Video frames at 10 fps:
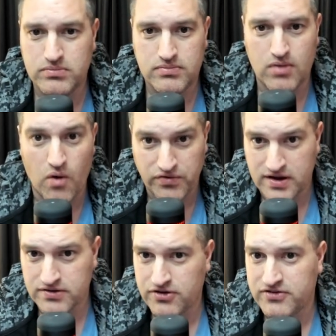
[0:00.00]

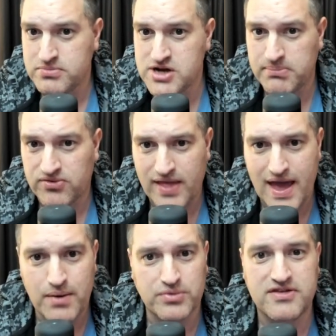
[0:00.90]
hopefully conserve some gems for
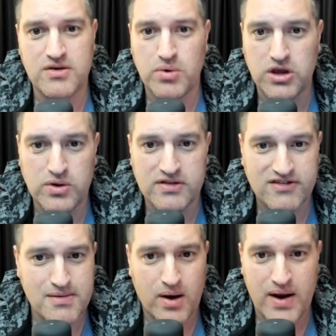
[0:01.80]
that. We'll see what
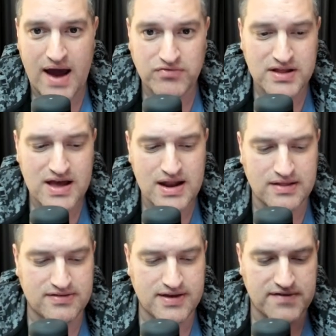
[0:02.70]
units come out after that
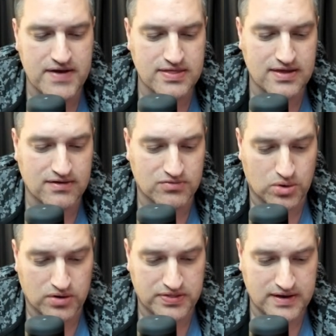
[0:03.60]
and see if anything's
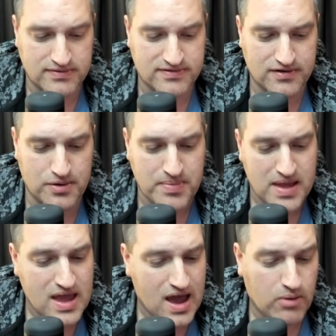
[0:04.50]
worth it. So
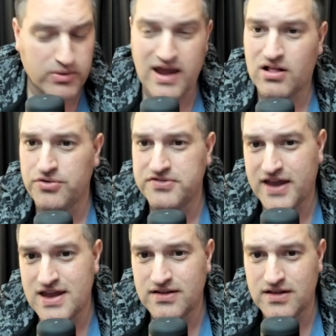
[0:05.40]
we're getting close
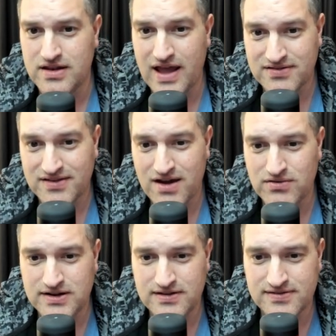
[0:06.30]
again to the next
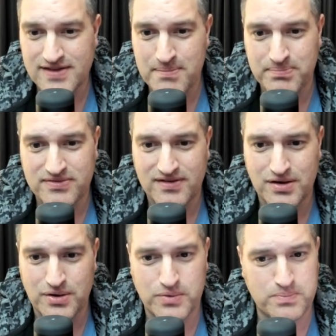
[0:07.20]
guaranteed step,
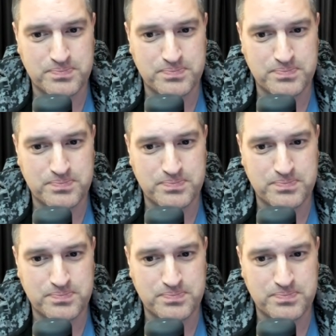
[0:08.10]
so